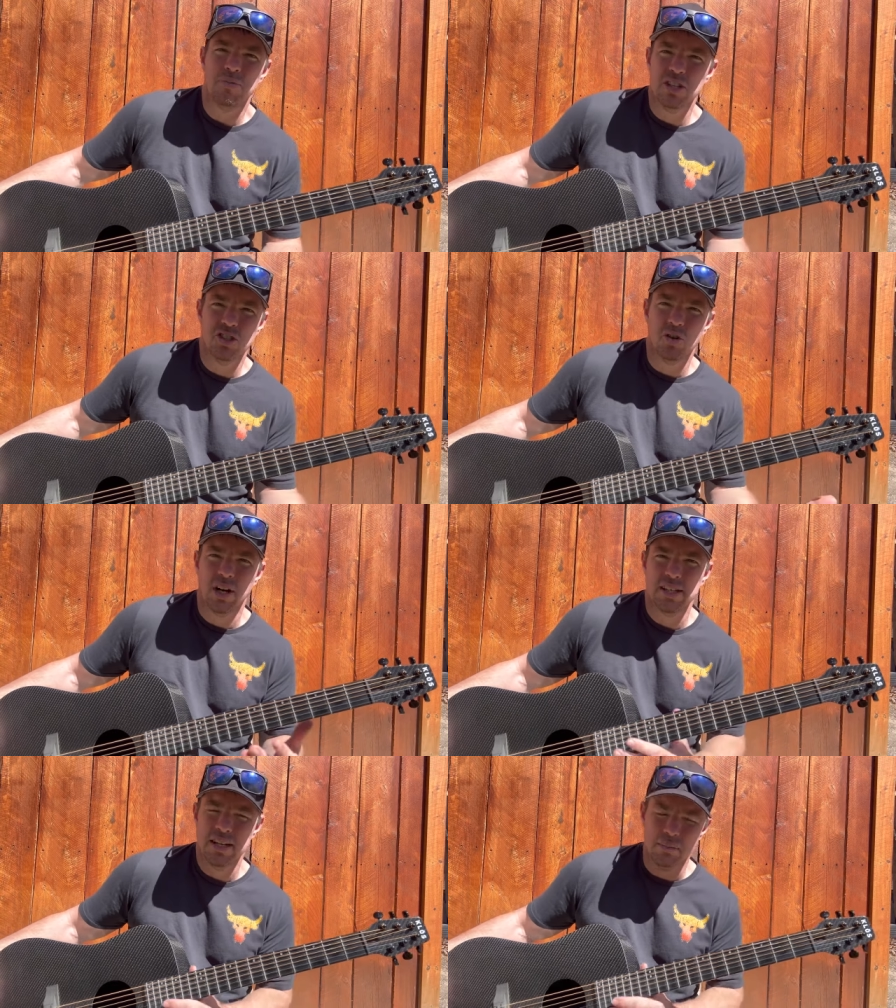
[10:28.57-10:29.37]
It's sure,
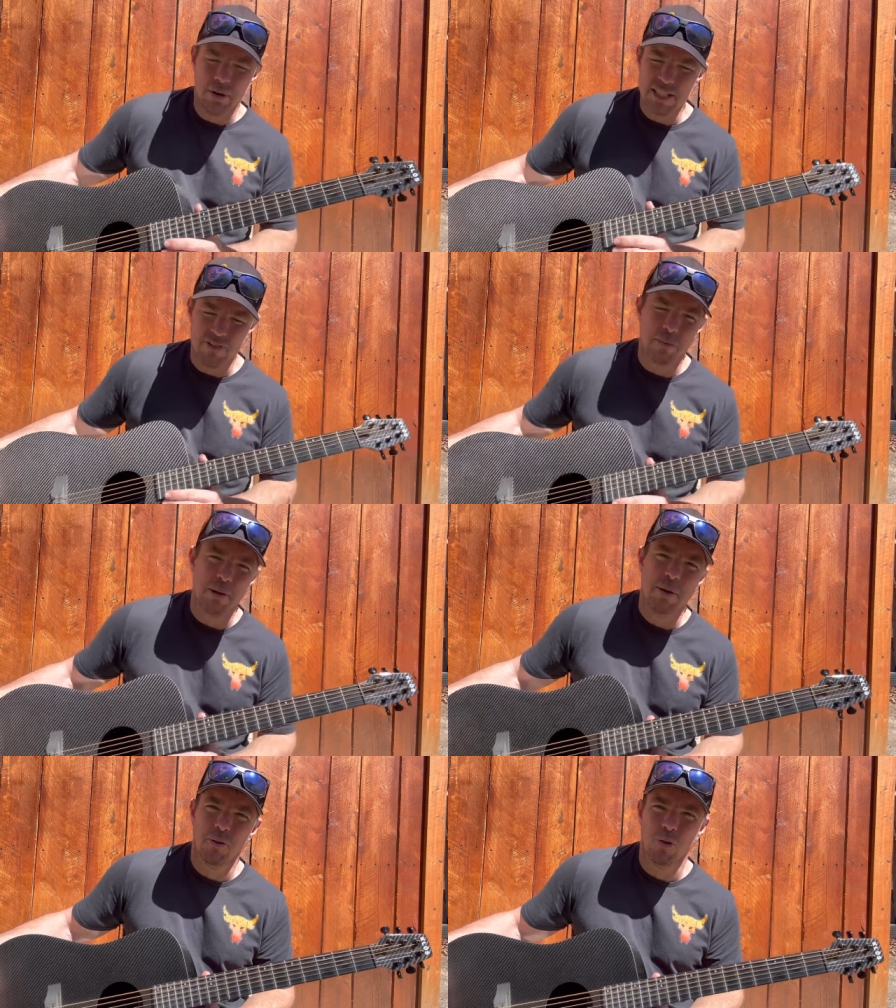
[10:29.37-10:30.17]
like I said, a blessing for me
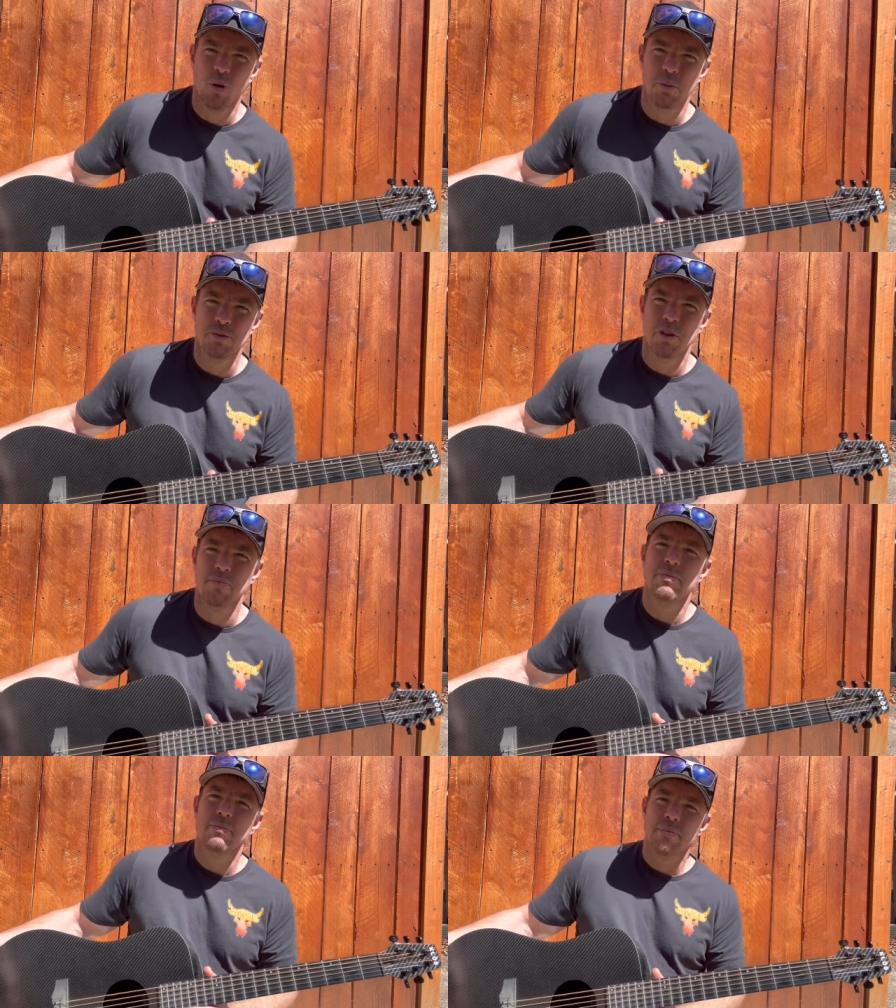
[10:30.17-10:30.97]
to be able to record them. So
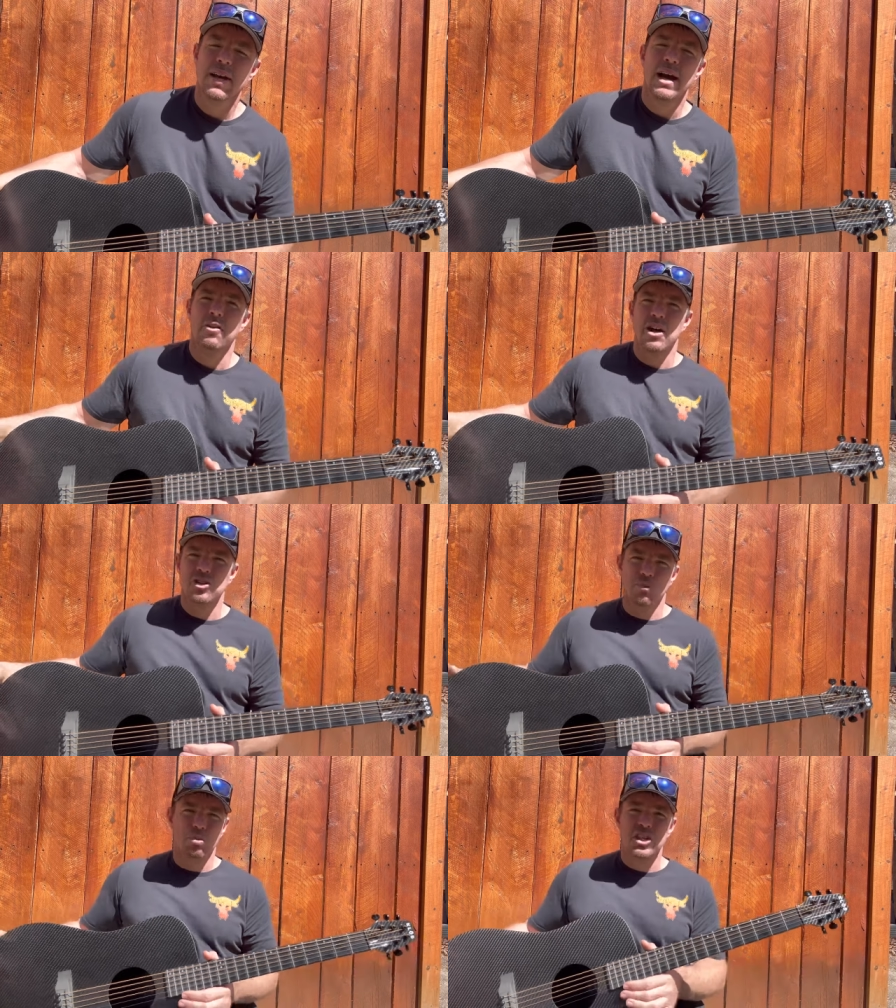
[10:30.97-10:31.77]
I, I
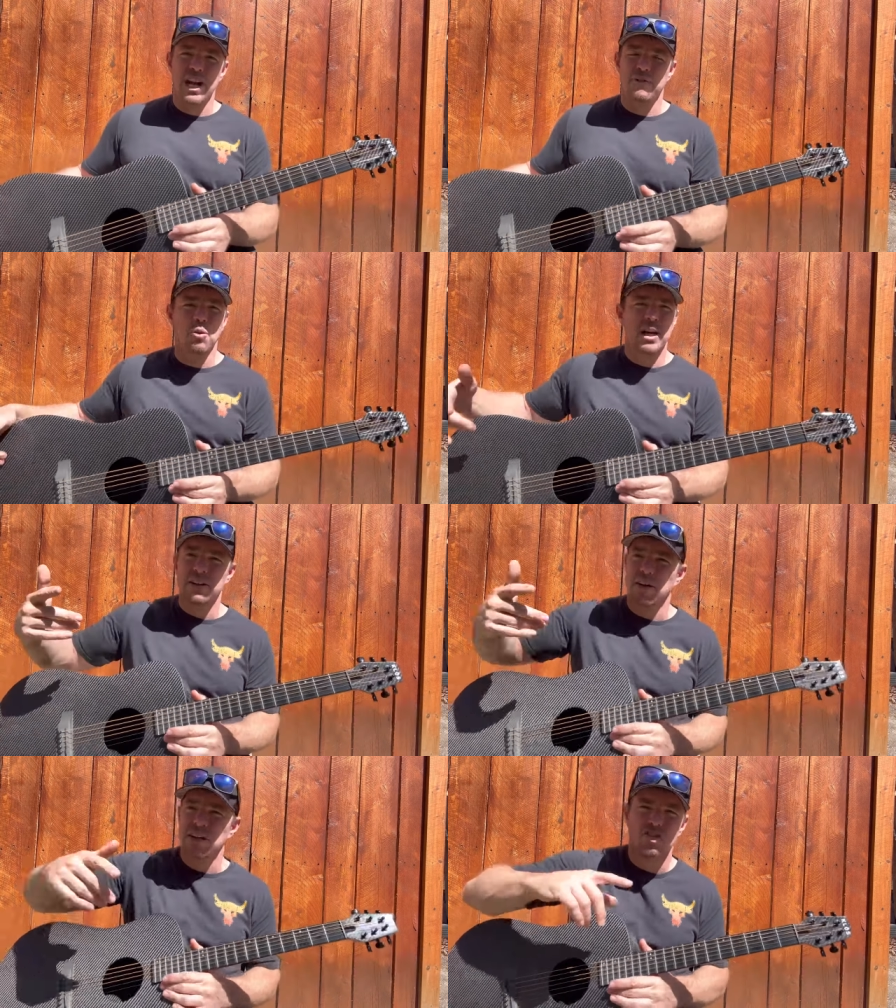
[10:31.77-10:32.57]
sure appreciate it. If you want to
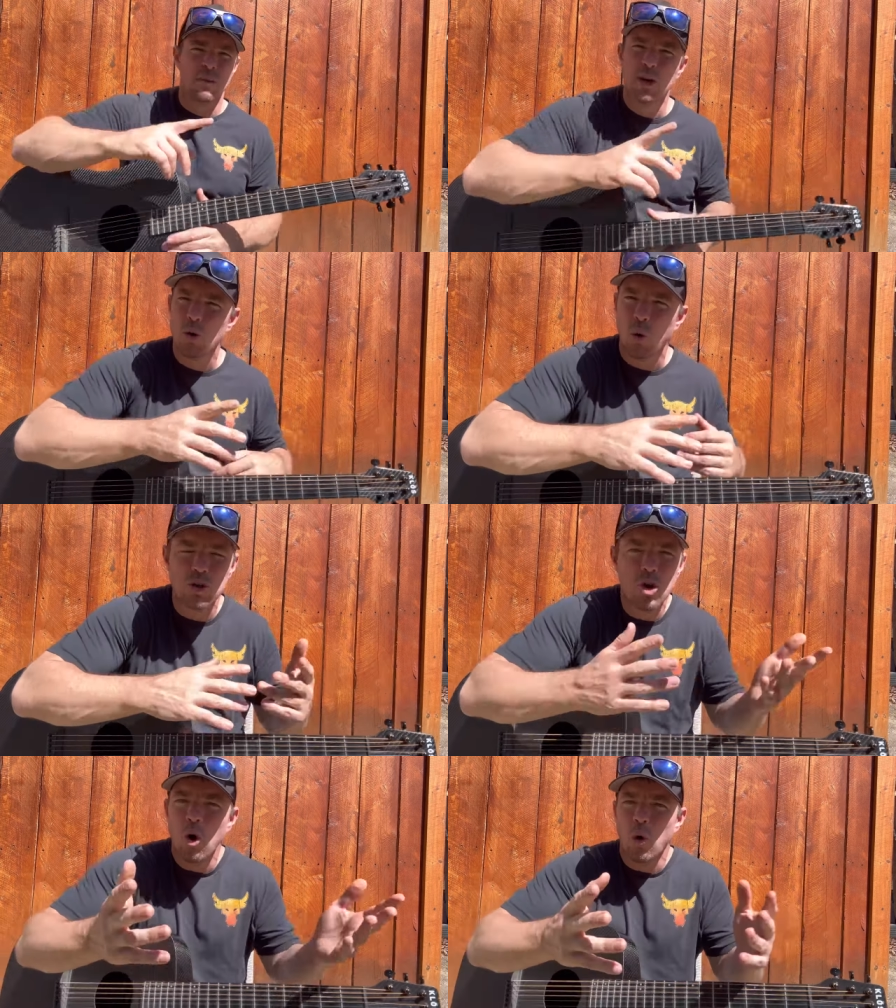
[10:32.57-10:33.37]
get the strumming
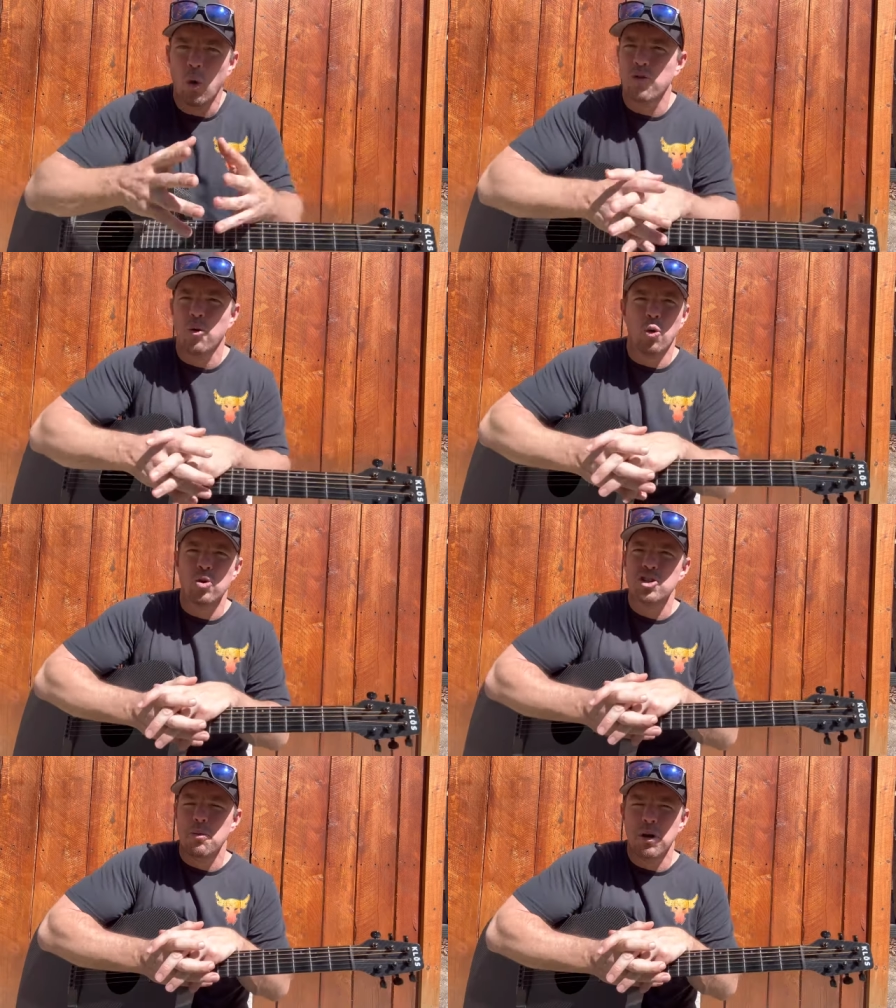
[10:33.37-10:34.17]
course or the
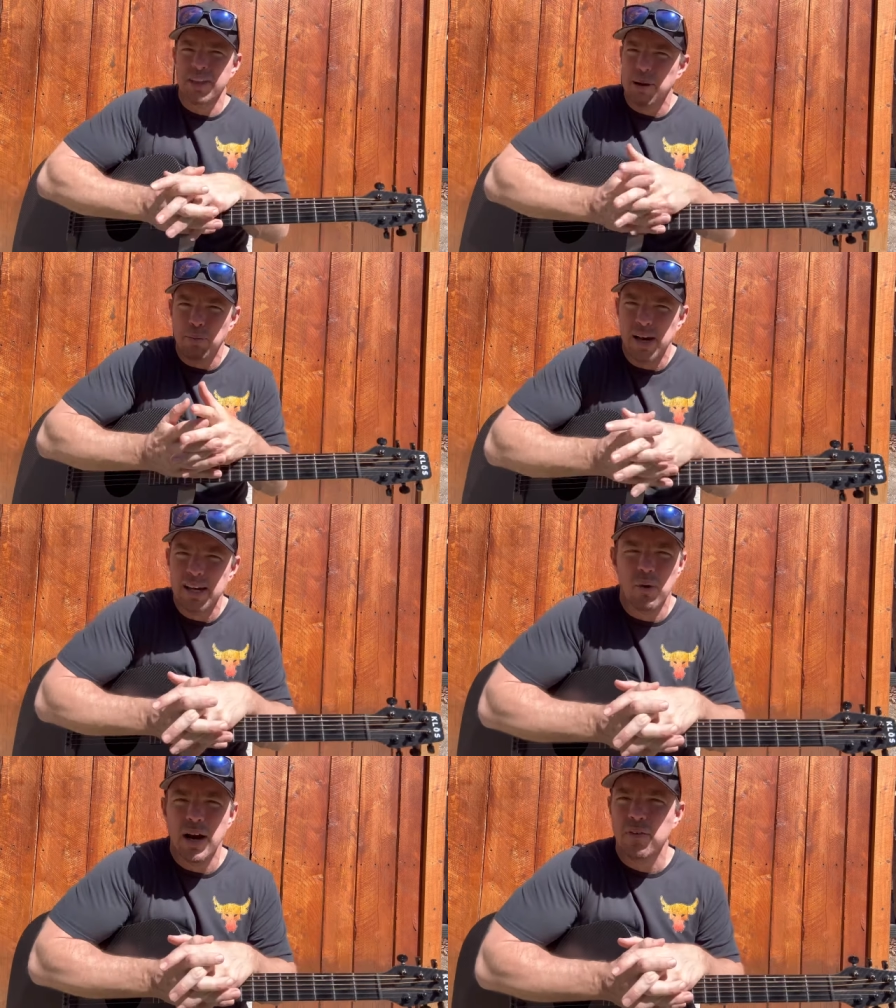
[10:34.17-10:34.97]
four-chord songbook that I
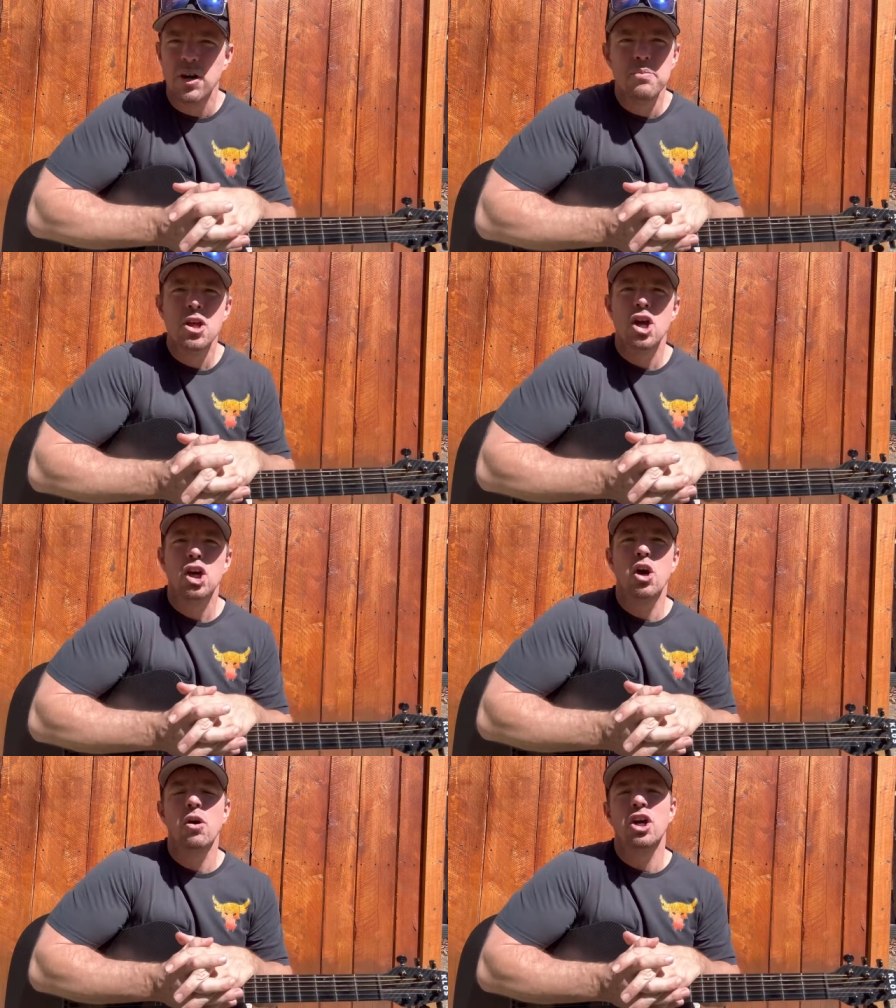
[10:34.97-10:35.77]
played, whatever,
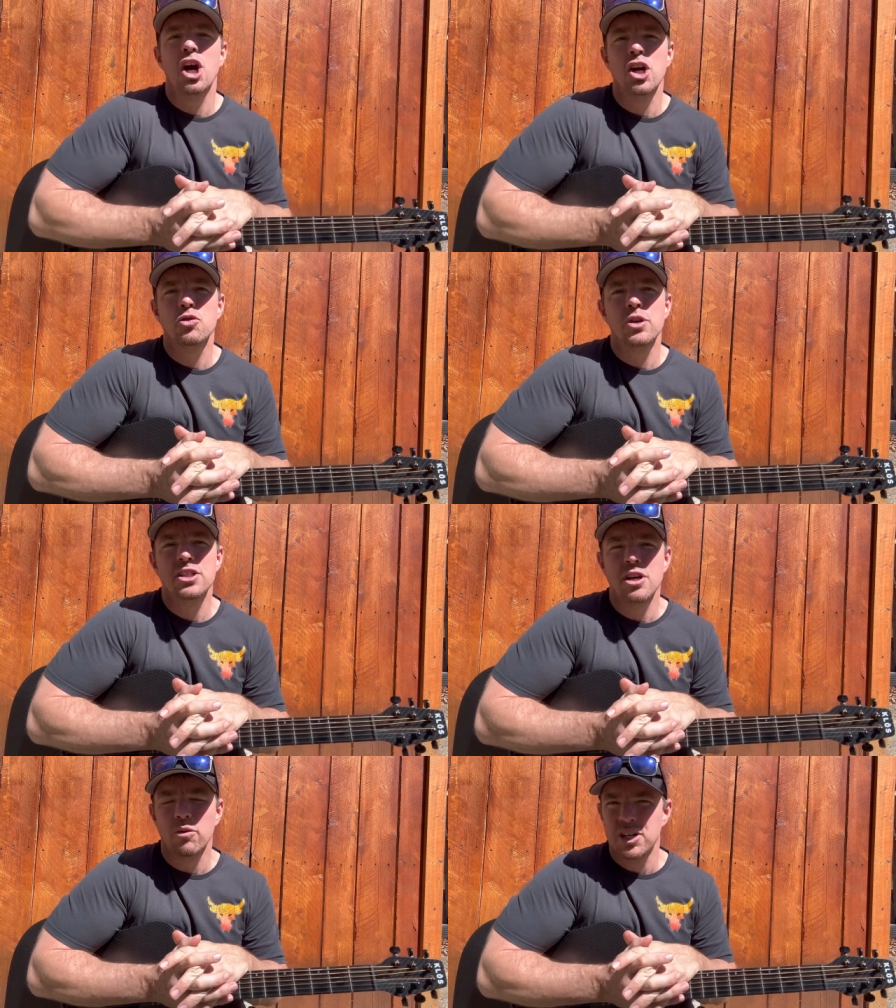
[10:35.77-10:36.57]
go to
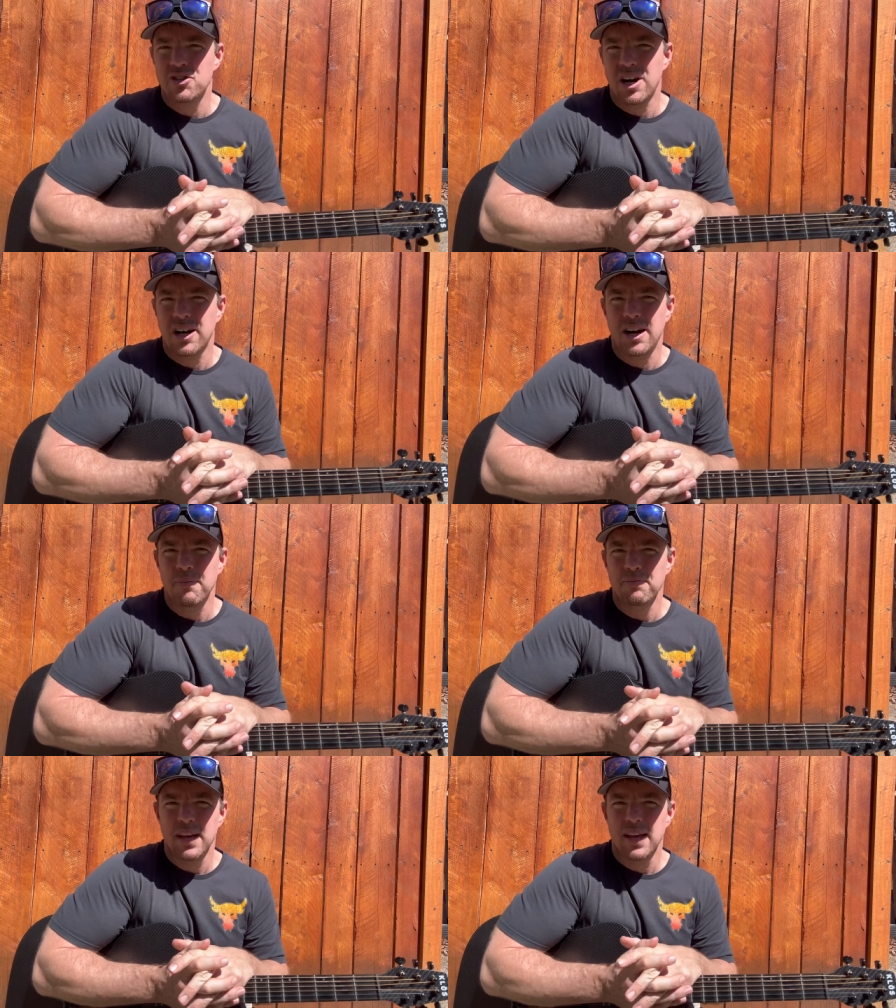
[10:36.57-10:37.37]
countrysongteacher.com.